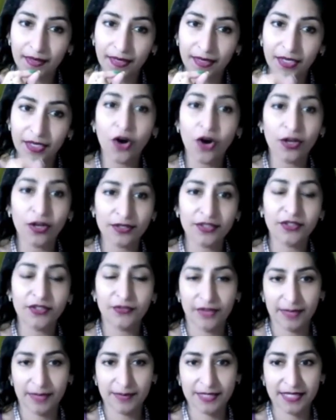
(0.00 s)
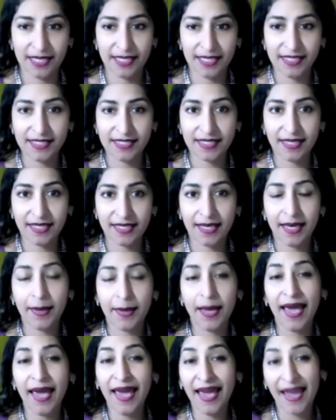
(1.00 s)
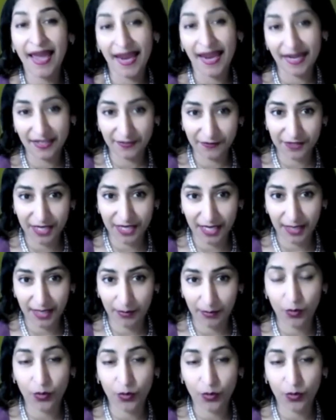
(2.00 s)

an author website ahead of time